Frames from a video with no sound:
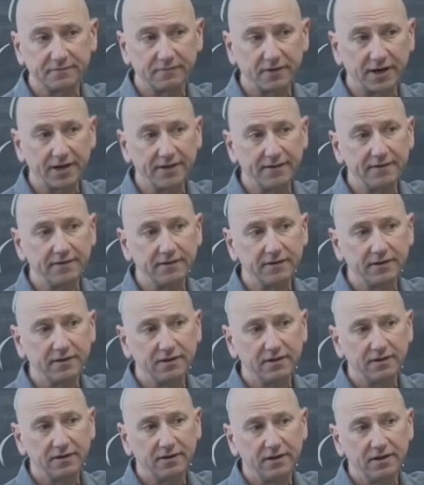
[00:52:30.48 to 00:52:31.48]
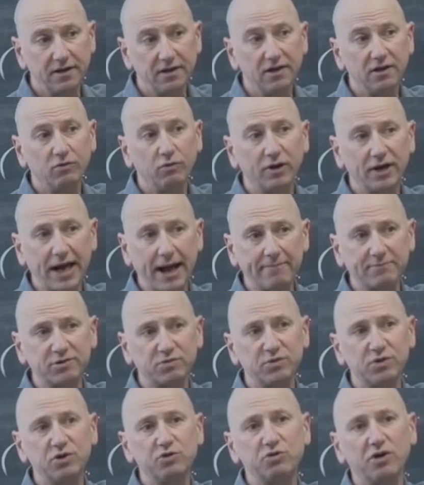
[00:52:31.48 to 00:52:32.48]
right? What
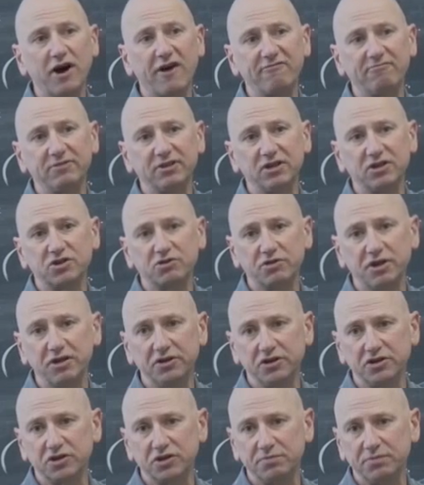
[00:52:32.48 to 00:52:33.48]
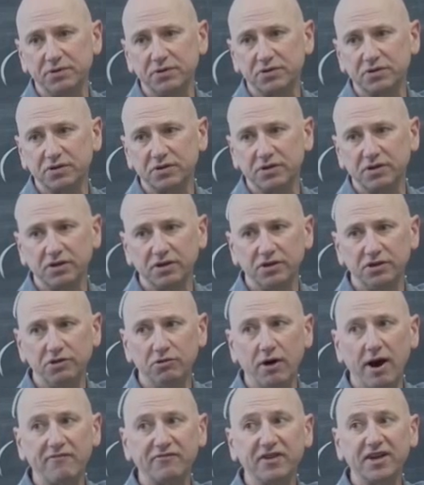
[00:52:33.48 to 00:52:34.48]
happens when you draw from a discrete distribution?
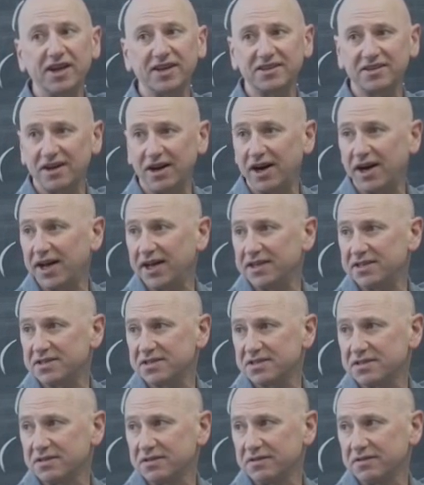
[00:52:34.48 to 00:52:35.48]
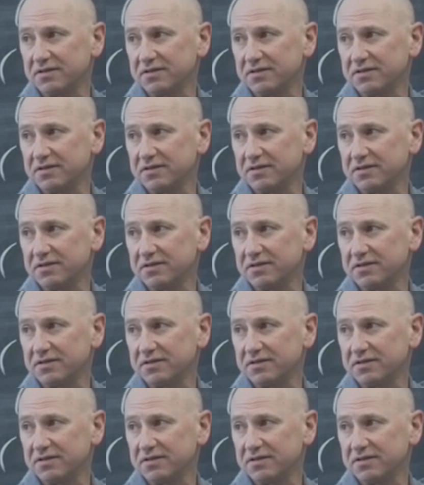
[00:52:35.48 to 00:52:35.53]
You often get ties.